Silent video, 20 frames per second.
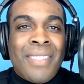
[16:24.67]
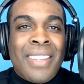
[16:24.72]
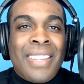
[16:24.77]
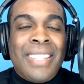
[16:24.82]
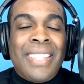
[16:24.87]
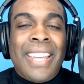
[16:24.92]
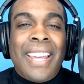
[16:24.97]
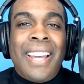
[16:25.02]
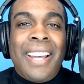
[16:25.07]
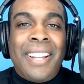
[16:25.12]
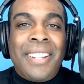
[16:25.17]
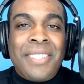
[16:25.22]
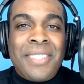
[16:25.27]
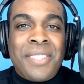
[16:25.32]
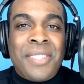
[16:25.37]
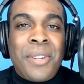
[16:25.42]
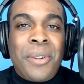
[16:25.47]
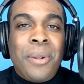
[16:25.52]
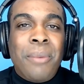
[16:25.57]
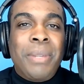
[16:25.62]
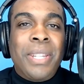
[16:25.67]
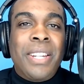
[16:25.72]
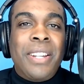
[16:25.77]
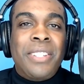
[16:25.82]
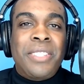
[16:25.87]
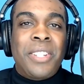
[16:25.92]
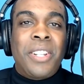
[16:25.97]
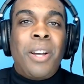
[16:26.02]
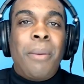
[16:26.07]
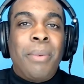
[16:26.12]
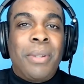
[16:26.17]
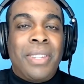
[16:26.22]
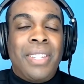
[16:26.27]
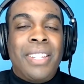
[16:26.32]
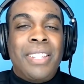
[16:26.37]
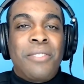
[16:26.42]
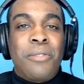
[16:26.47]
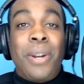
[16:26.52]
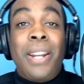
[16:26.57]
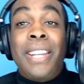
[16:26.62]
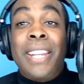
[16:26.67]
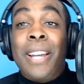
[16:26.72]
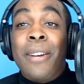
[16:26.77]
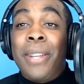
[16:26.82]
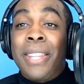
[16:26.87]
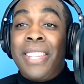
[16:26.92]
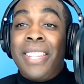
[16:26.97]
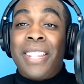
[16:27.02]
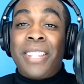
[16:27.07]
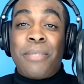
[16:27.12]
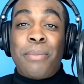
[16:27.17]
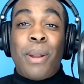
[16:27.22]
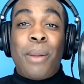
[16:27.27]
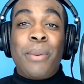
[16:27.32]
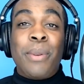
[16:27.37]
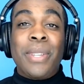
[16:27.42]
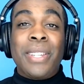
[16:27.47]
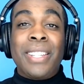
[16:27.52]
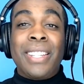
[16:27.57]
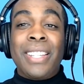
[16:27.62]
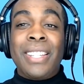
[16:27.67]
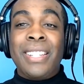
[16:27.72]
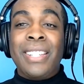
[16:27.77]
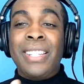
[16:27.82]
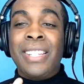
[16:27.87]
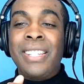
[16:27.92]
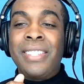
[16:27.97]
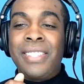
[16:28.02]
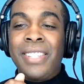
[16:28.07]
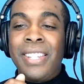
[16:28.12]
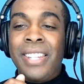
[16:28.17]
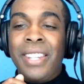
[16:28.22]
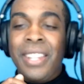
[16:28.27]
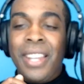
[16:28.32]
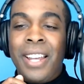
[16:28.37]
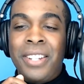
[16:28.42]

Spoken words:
Yeah. So, there's a couple things right now. I think it's probably easy.